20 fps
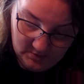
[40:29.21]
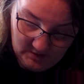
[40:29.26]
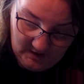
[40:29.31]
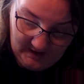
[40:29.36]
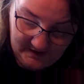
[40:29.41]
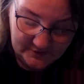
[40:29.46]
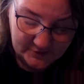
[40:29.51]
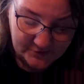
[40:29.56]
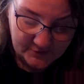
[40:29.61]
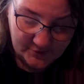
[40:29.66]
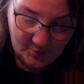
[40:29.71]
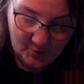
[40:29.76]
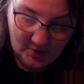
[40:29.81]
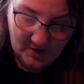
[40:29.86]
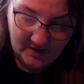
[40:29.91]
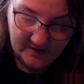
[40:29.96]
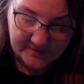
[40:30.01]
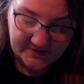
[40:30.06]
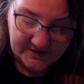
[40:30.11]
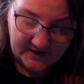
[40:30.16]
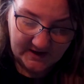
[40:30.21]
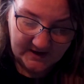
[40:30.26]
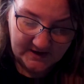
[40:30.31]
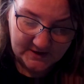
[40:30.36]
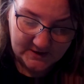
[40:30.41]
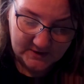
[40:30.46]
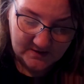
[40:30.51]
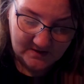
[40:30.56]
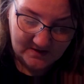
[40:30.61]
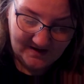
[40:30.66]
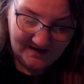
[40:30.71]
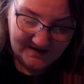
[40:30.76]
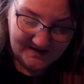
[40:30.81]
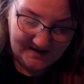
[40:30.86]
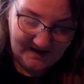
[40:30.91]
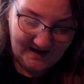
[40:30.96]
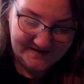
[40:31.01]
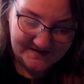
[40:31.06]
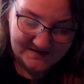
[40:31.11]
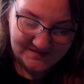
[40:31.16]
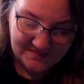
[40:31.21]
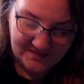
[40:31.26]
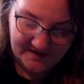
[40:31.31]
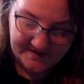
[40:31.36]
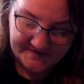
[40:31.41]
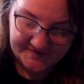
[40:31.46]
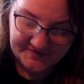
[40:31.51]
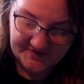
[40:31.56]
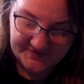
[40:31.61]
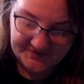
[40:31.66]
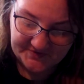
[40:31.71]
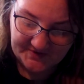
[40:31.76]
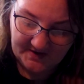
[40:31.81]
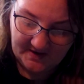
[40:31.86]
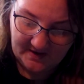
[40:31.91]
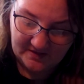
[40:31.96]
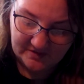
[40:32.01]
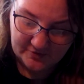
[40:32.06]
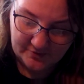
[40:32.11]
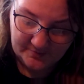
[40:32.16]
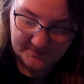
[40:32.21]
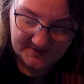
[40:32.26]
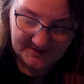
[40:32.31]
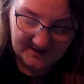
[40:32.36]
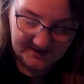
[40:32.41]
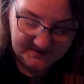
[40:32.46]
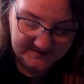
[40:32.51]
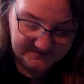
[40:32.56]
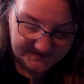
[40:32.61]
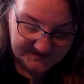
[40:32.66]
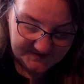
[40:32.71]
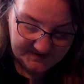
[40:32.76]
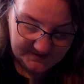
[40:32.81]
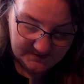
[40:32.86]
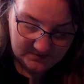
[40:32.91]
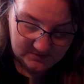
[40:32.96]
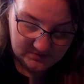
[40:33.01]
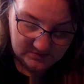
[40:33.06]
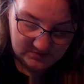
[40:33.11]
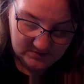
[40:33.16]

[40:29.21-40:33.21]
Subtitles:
I don't know why, but I kind of like this color blend too.